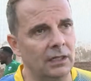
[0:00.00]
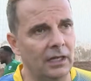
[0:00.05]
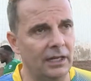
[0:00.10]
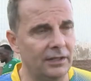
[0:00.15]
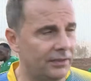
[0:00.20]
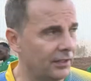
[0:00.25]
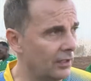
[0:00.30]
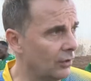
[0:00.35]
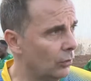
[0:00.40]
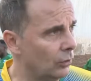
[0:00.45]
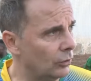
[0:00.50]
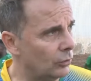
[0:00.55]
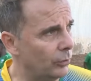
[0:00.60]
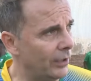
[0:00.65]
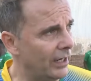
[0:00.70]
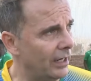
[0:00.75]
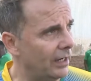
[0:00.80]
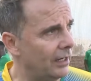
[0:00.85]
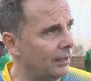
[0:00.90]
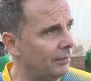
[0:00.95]
I think good.
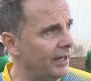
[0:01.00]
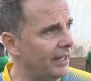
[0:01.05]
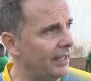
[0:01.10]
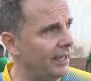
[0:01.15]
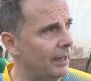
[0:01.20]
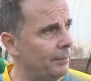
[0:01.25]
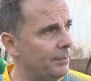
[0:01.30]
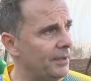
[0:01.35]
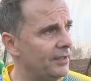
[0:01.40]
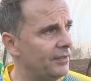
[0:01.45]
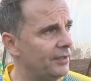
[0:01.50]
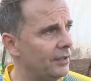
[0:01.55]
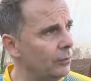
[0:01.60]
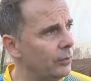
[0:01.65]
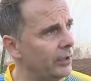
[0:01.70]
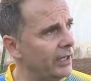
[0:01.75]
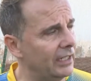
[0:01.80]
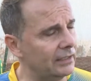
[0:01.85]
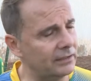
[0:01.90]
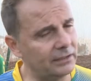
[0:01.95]
We are very happy. I think
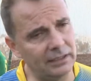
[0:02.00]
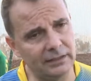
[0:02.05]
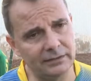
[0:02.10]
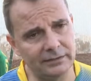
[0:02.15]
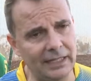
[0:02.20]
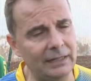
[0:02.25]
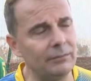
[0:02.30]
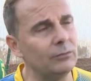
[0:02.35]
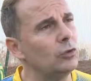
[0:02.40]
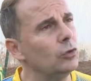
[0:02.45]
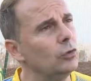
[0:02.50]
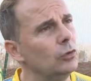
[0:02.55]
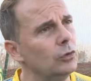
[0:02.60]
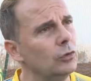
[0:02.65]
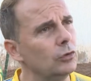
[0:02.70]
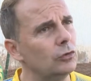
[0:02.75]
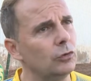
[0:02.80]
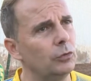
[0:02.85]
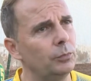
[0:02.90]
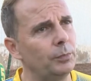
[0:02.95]
we had time
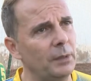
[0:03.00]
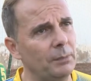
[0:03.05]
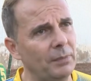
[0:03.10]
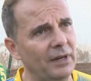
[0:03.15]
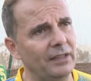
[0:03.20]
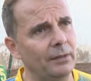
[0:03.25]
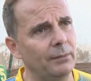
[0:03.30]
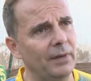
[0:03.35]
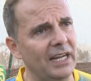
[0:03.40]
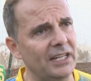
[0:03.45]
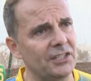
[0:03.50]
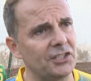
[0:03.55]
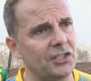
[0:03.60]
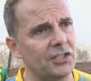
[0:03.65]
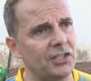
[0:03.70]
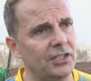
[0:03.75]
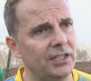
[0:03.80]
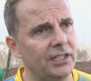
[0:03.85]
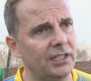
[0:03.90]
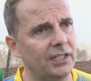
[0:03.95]
to prepare the
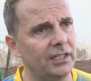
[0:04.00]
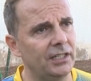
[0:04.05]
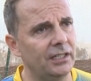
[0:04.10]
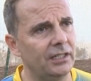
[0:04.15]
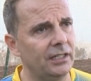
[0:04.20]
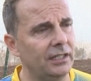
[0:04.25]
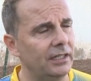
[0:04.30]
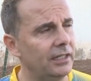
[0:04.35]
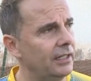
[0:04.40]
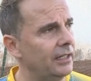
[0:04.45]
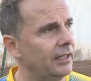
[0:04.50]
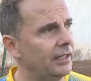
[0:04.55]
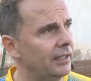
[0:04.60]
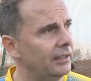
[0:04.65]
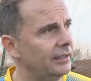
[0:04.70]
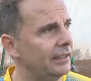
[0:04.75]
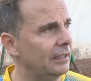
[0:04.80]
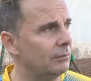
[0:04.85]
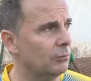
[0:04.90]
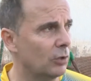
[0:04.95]
match, and
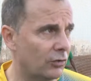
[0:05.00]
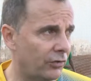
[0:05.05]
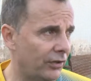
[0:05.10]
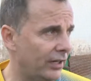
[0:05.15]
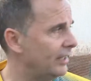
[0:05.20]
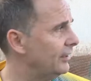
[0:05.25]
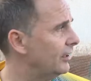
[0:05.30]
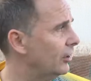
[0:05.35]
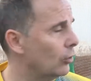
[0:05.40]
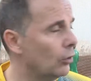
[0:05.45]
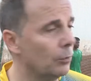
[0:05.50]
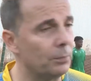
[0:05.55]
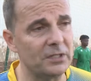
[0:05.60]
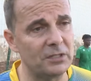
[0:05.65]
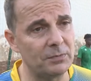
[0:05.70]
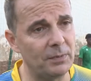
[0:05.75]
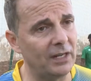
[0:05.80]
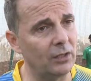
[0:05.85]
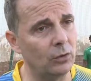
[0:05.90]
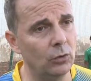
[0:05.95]
the atmosphere in the group
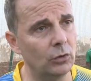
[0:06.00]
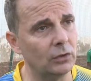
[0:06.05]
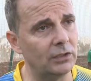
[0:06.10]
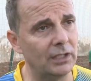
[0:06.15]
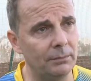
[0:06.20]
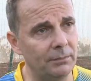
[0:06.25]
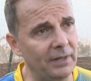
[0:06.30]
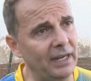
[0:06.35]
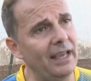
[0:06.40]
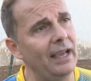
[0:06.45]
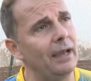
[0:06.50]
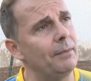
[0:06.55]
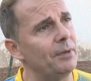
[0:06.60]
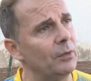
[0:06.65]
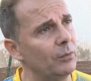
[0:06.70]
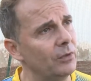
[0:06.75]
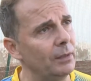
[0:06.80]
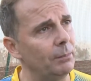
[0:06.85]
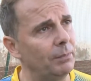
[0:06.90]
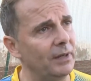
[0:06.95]
is very good. I'm very
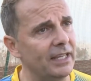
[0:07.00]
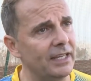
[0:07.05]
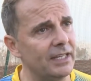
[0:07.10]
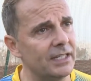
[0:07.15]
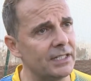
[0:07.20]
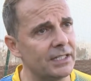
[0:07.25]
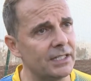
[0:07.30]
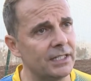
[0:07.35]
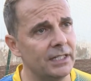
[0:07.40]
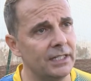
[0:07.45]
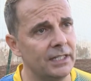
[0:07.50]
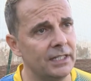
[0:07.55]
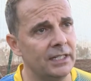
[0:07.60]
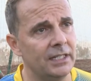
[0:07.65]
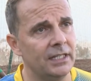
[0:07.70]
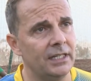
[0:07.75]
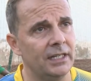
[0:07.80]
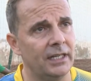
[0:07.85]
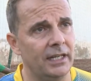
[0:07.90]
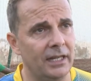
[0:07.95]
happy with the players.
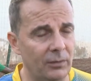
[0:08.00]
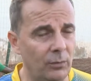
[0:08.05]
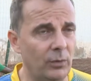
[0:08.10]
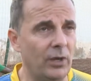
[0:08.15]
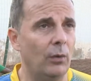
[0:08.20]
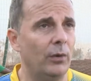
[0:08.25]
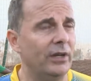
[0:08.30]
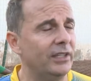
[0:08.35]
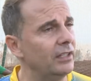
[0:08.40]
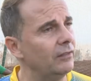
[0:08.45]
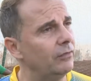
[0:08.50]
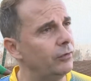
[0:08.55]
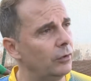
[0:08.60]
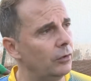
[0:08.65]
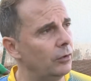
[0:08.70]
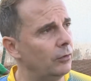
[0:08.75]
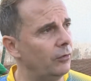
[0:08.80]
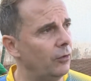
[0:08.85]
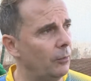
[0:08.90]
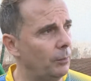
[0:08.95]
And we are waiting
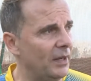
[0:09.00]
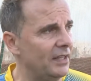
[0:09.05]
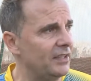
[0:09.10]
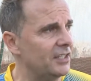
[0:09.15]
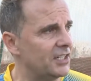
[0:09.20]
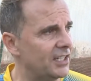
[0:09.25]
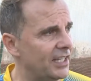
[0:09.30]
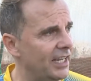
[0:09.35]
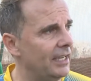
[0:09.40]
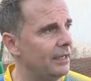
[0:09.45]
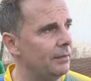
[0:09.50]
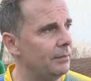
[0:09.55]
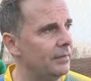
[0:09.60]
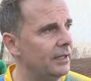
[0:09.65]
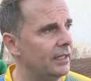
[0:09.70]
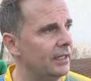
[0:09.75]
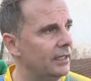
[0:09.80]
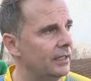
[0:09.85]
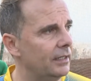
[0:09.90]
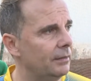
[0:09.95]
for play this game,
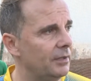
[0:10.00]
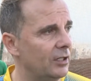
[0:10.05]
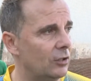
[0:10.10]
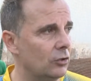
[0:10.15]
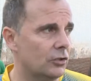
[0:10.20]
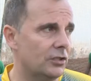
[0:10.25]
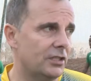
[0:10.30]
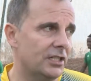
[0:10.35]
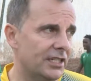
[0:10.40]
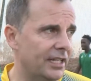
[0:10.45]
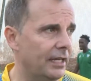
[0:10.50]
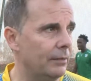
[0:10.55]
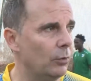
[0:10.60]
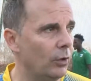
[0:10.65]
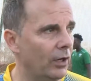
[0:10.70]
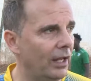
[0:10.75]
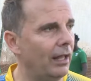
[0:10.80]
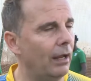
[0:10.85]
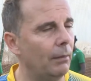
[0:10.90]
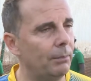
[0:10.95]
because this game
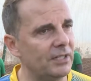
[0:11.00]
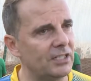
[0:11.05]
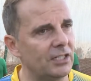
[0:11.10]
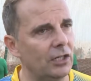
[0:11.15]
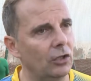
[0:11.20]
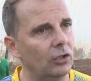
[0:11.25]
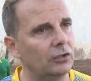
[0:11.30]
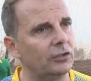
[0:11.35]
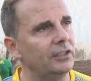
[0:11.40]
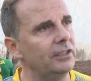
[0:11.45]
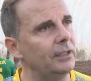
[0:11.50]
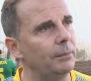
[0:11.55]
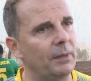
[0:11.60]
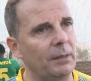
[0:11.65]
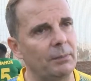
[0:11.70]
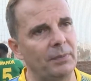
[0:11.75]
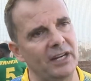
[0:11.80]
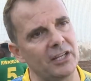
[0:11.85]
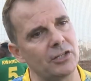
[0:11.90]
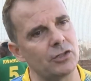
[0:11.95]
will help us a lot in the
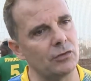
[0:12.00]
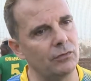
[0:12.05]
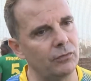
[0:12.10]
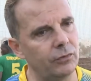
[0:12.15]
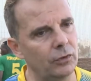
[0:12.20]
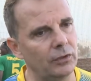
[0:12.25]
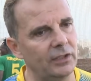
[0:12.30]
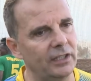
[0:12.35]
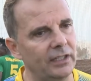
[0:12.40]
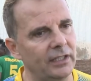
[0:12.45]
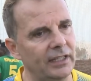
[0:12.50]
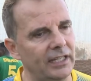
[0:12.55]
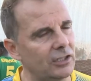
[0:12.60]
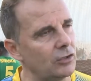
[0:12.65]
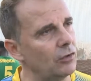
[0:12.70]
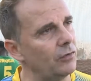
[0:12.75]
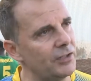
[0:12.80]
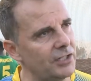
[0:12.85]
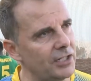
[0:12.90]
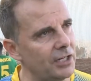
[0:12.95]
preparation for the
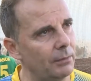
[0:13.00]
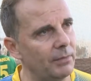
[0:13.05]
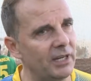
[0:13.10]
next official